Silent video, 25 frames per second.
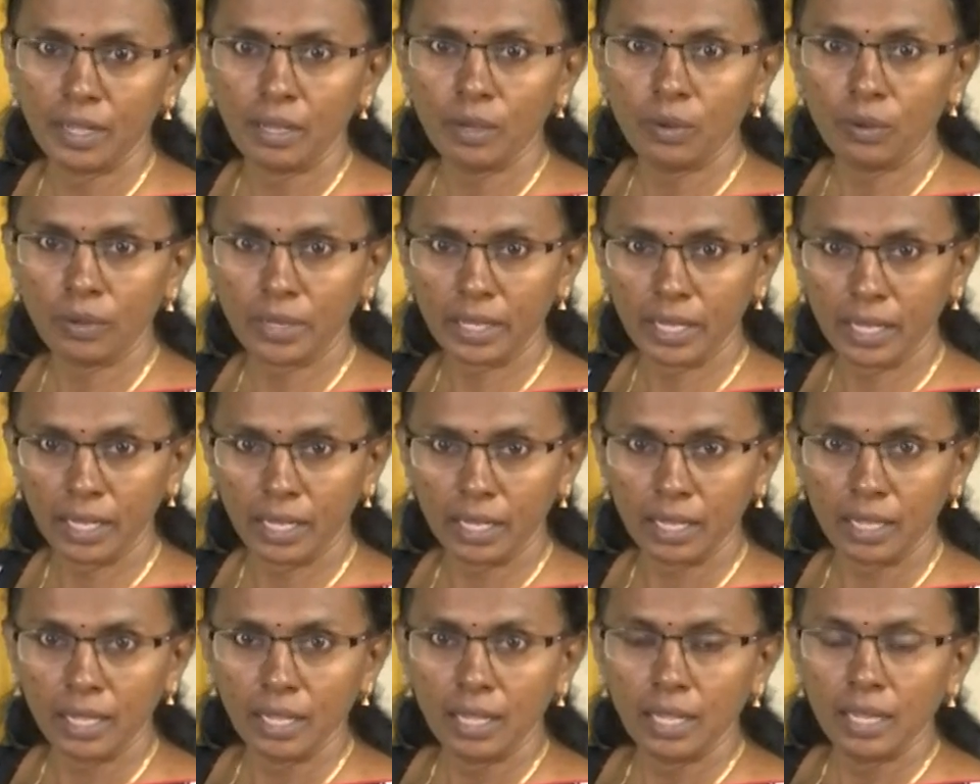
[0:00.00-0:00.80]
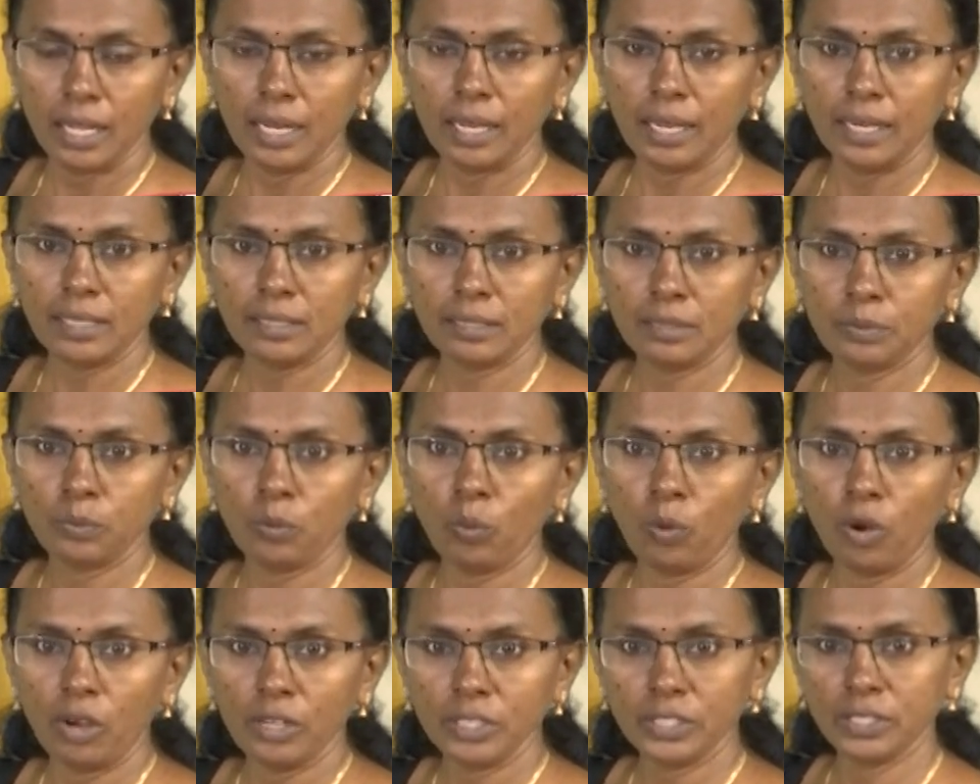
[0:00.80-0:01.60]
Okay, let us
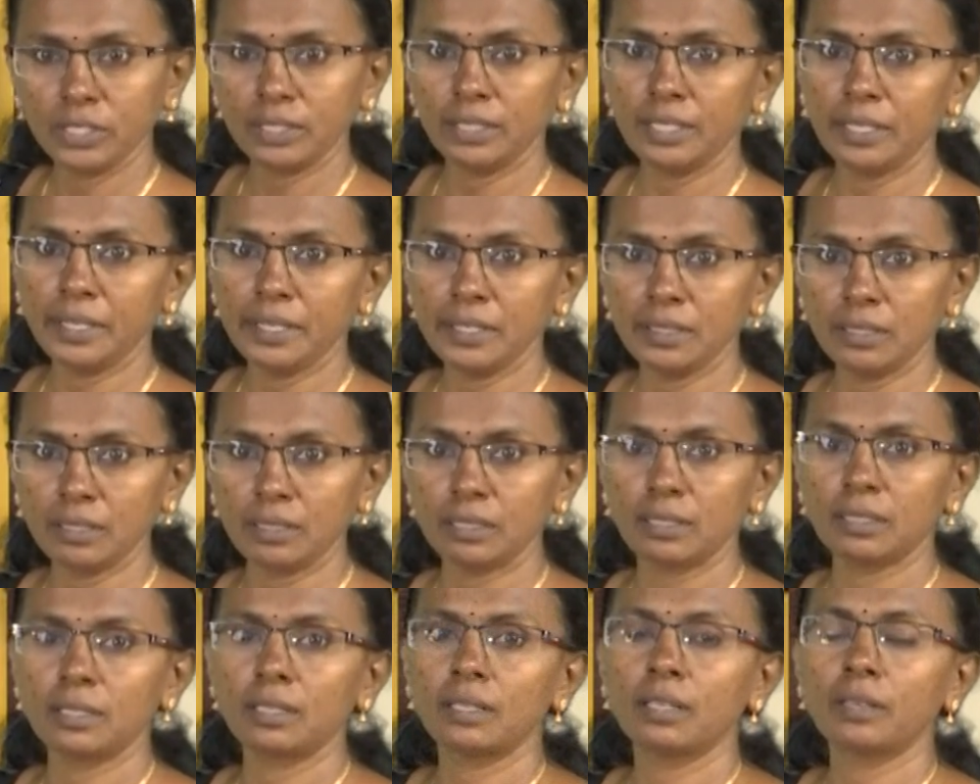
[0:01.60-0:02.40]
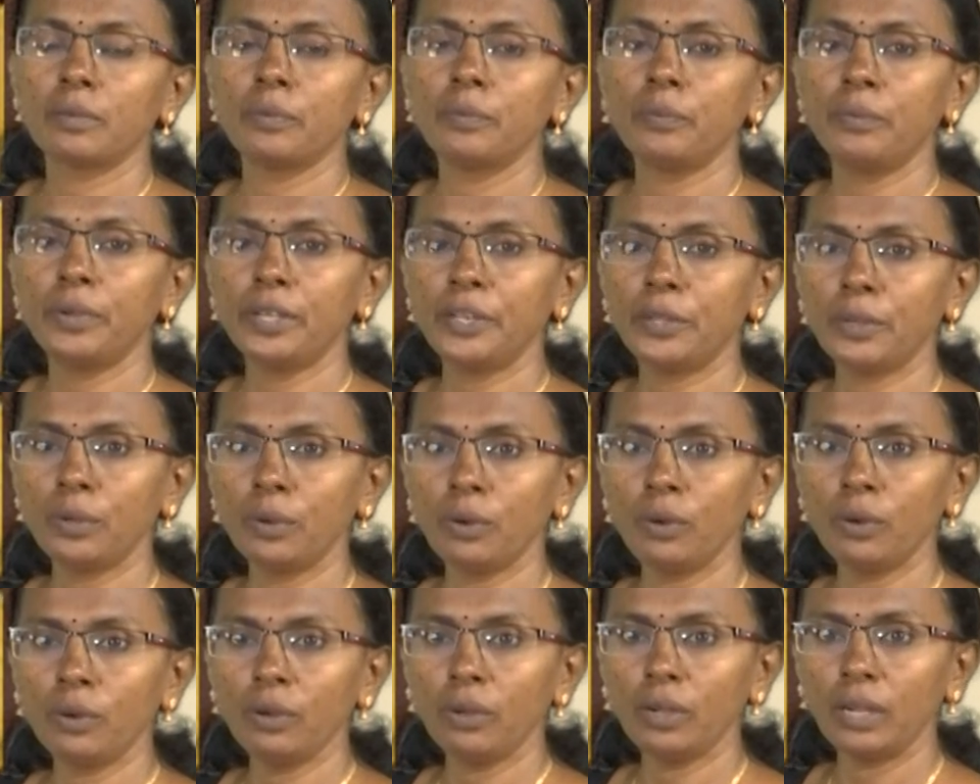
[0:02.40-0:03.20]
watch this
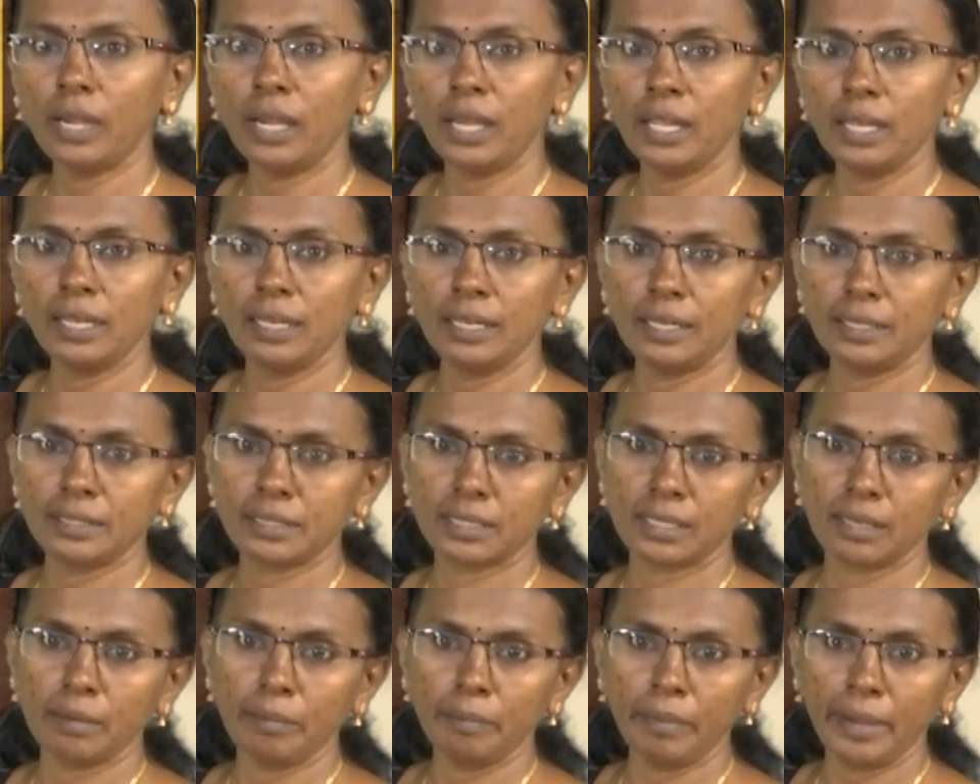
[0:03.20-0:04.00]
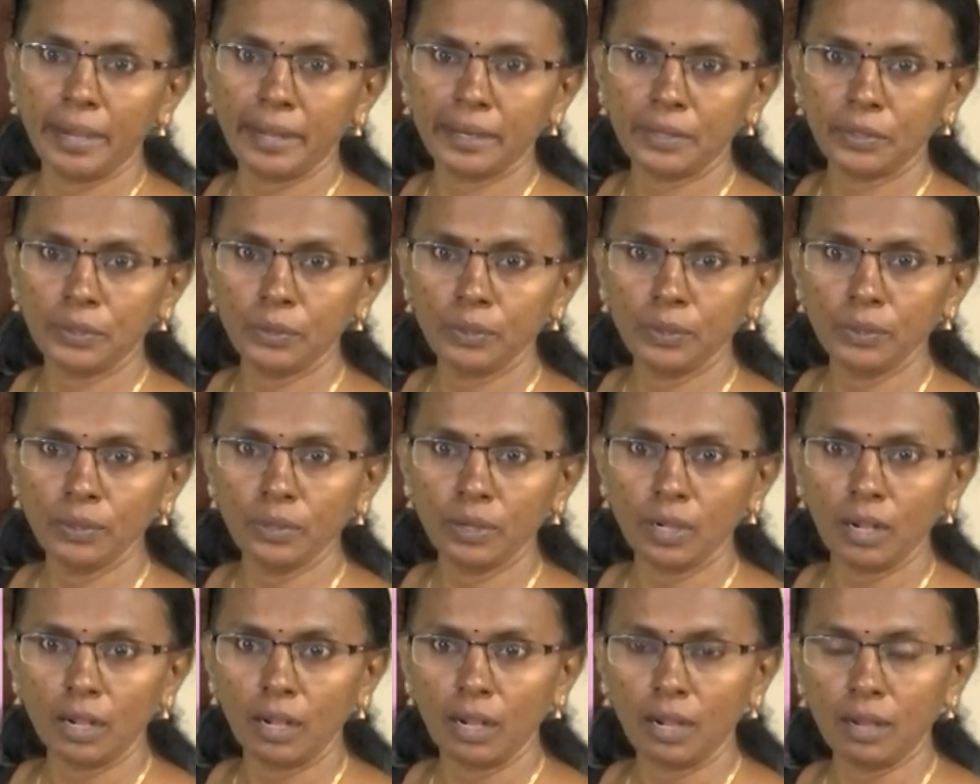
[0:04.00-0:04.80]
video and let us come back to
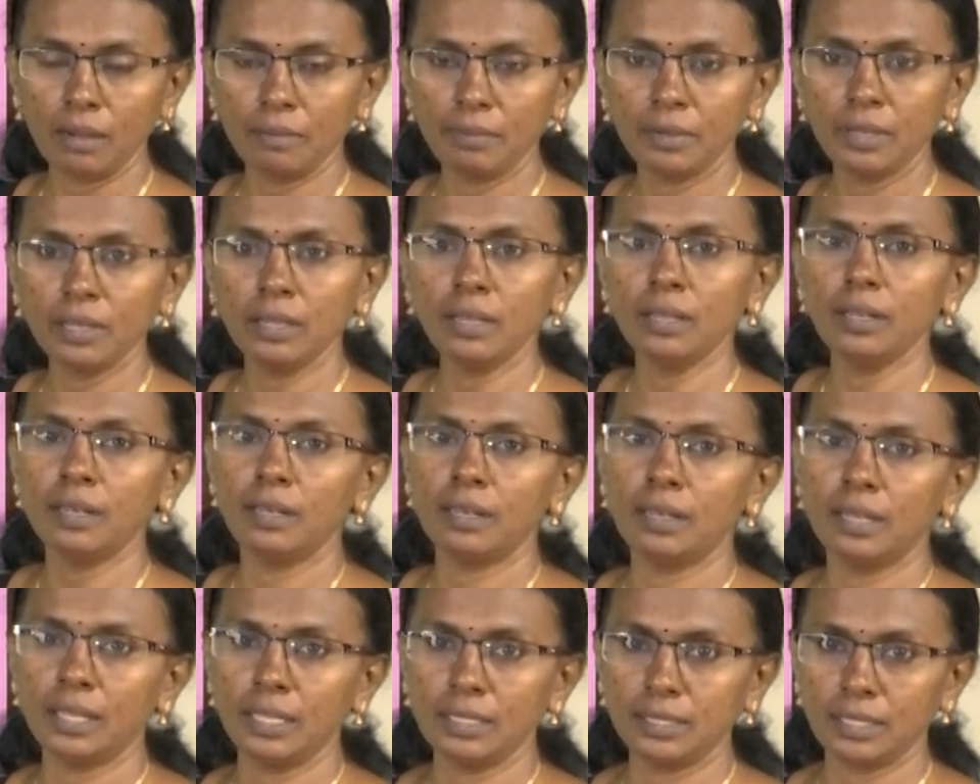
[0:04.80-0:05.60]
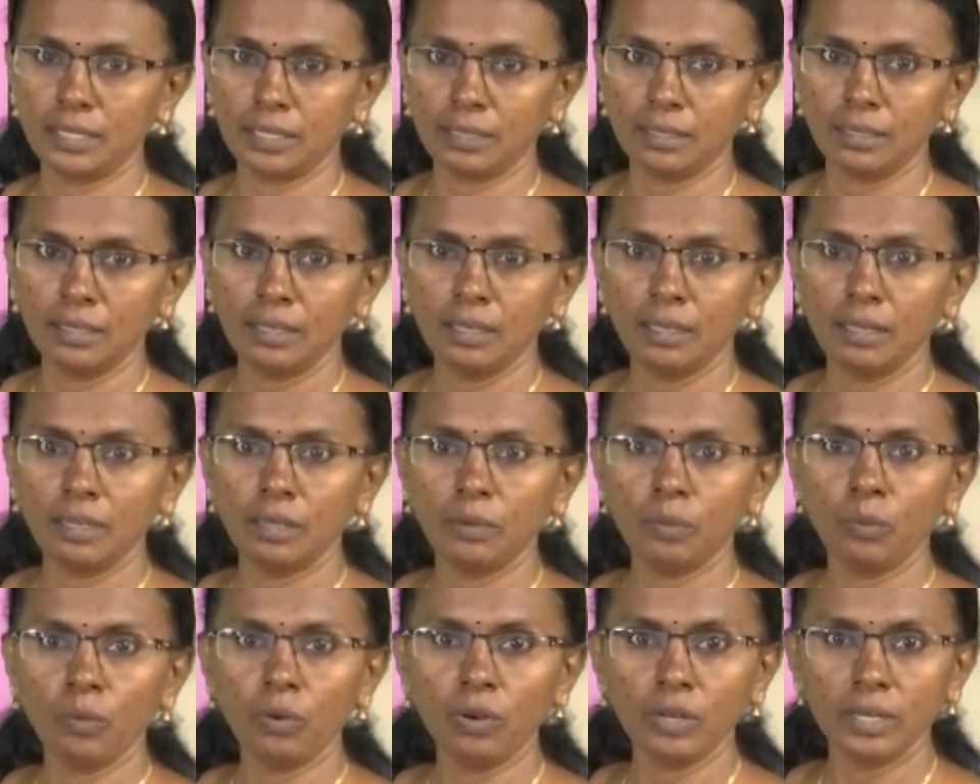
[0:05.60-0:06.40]
our lesson.
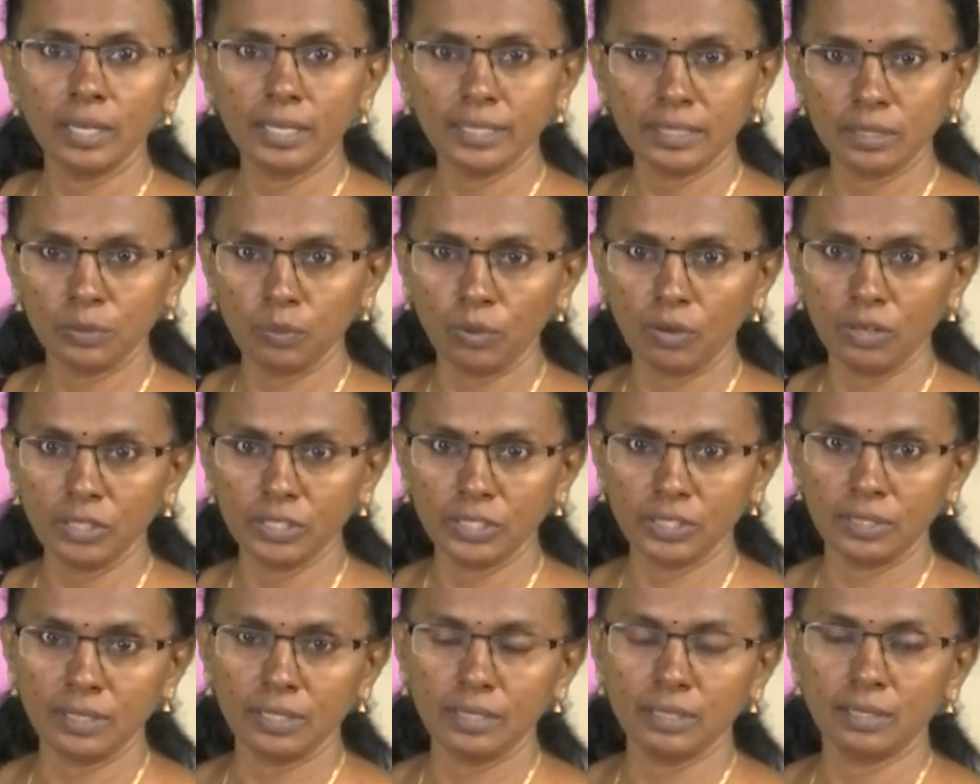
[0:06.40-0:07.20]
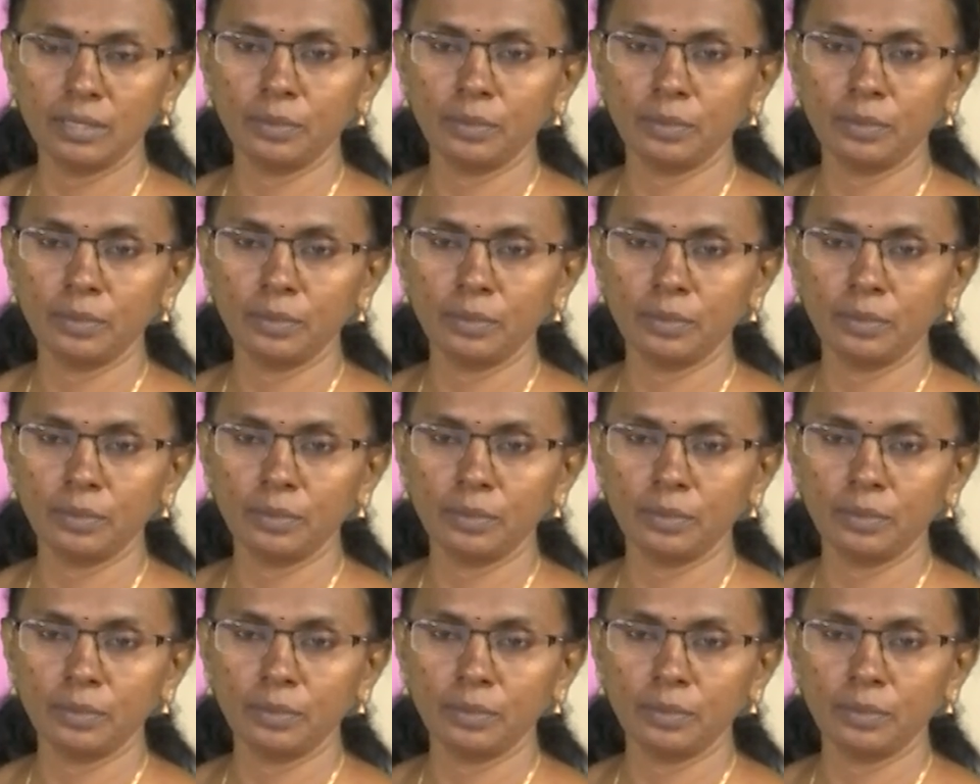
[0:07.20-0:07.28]
Well, let us watch this